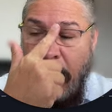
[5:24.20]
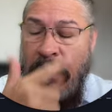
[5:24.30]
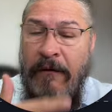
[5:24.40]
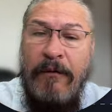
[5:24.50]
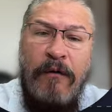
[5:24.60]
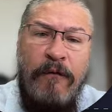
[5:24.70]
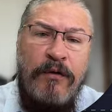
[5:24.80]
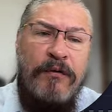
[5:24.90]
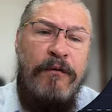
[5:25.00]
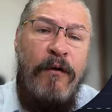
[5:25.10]
uh,
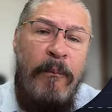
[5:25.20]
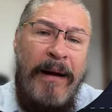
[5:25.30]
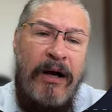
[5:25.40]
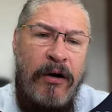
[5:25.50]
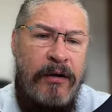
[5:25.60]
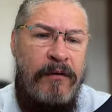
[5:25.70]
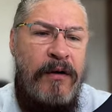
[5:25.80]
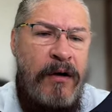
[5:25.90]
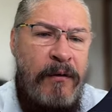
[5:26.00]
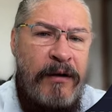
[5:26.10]
for us to fall back on.
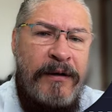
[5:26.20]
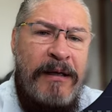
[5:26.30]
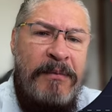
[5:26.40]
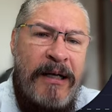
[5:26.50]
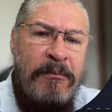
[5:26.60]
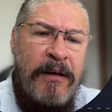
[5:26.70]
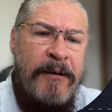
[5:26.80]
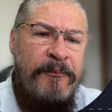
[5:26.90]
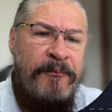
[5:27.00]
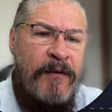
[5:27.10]
Right, so keep that in
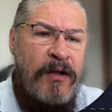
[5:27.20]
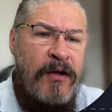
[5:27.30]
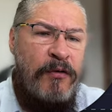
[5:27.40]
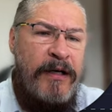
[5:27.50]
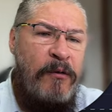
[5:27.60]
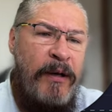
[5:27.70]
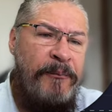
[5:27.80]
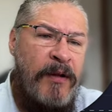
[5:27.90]
mind. So anyway,